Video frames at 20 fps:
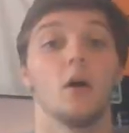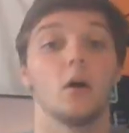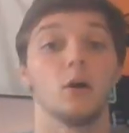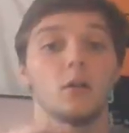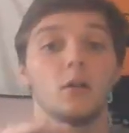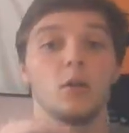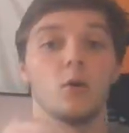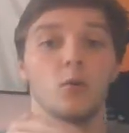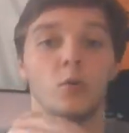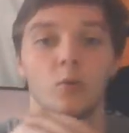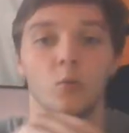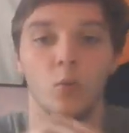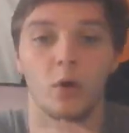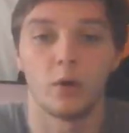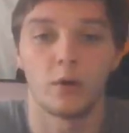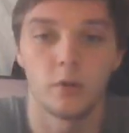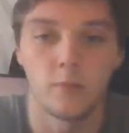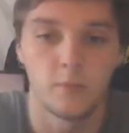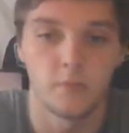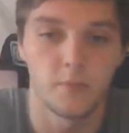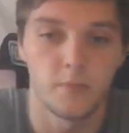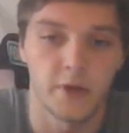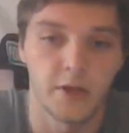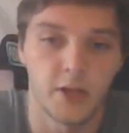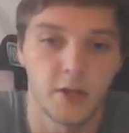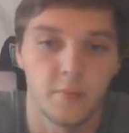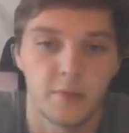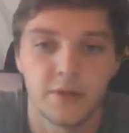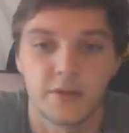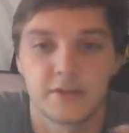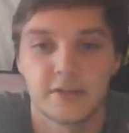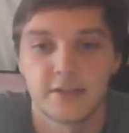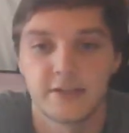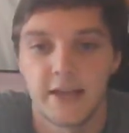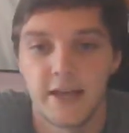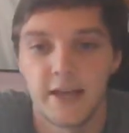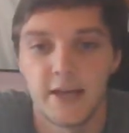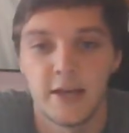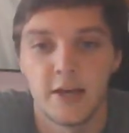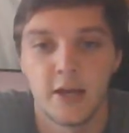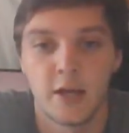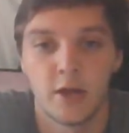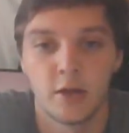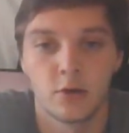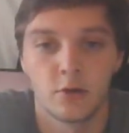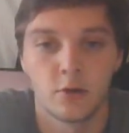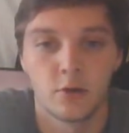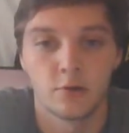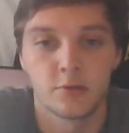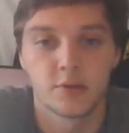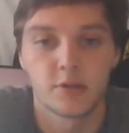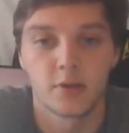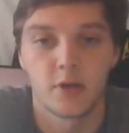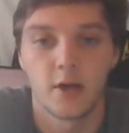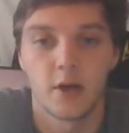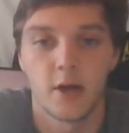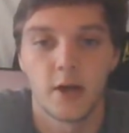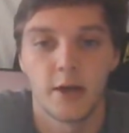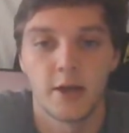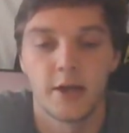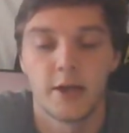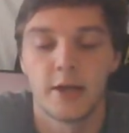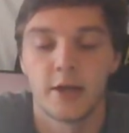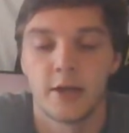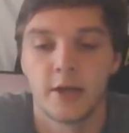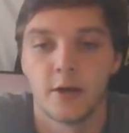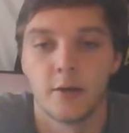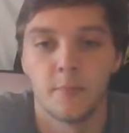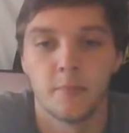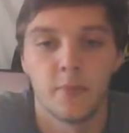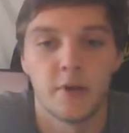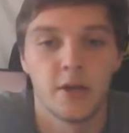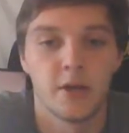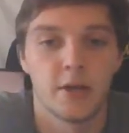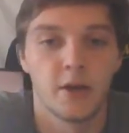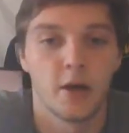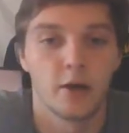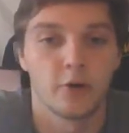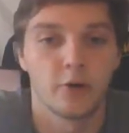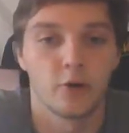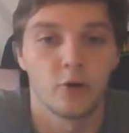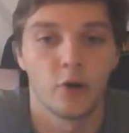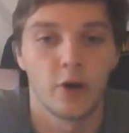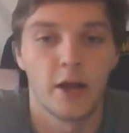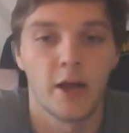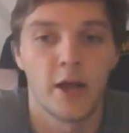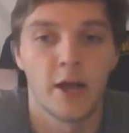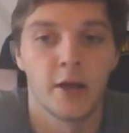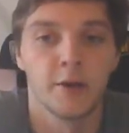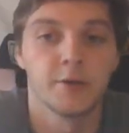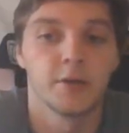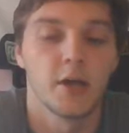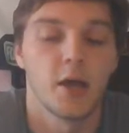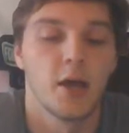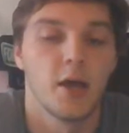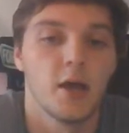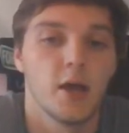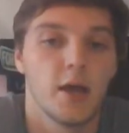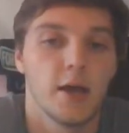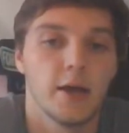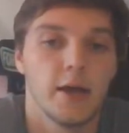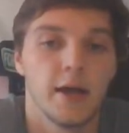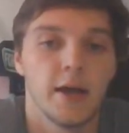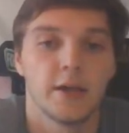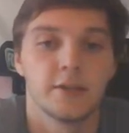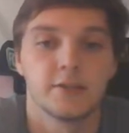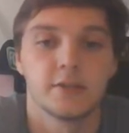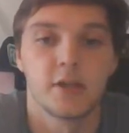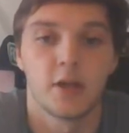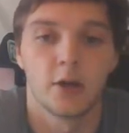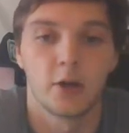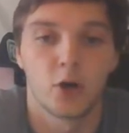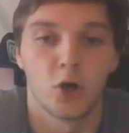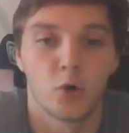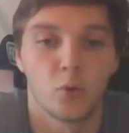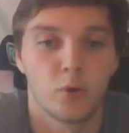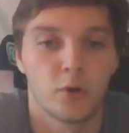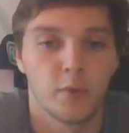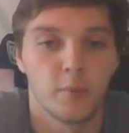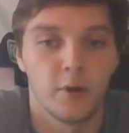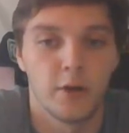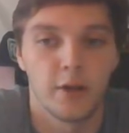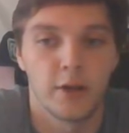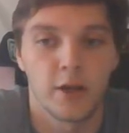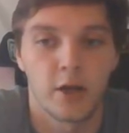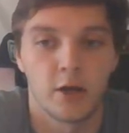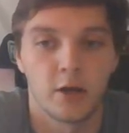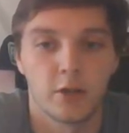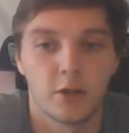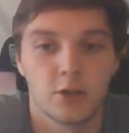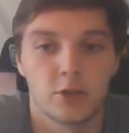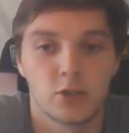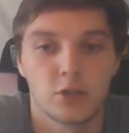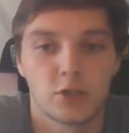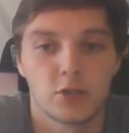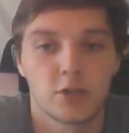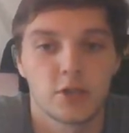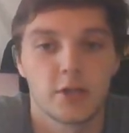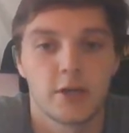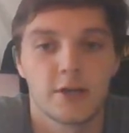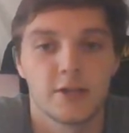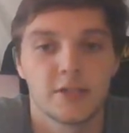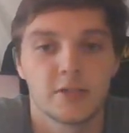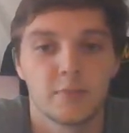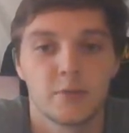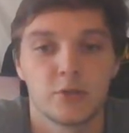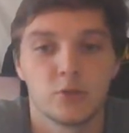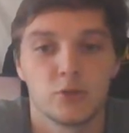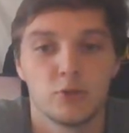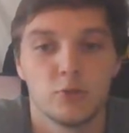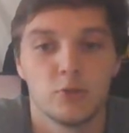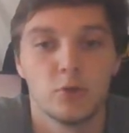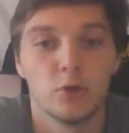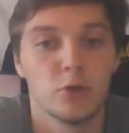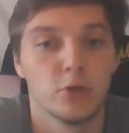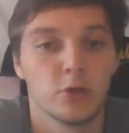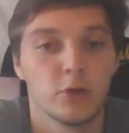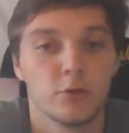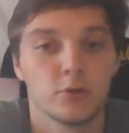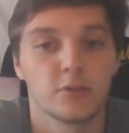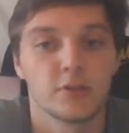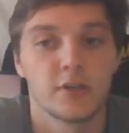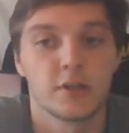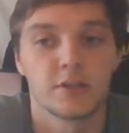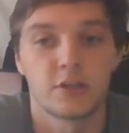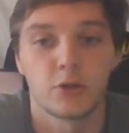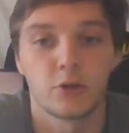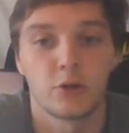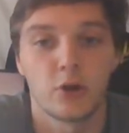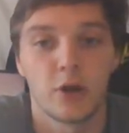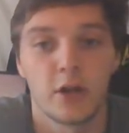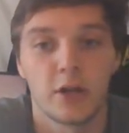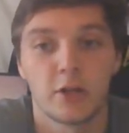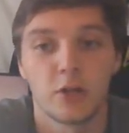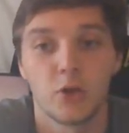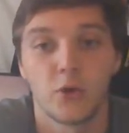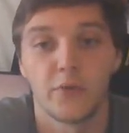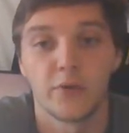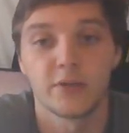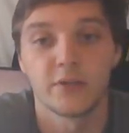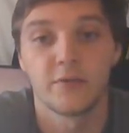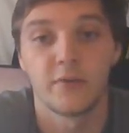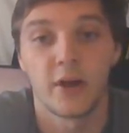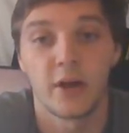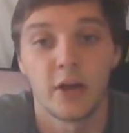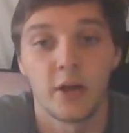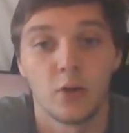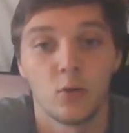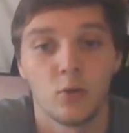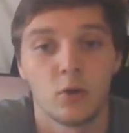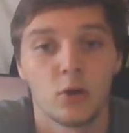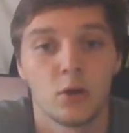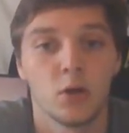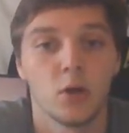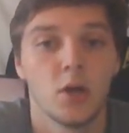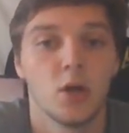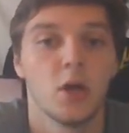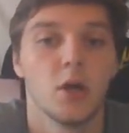Hello and welcome. My name is Cade Akers. I am an undergrad at Kirkwood Community College. I spent 2 years as undergrad at University of Iowa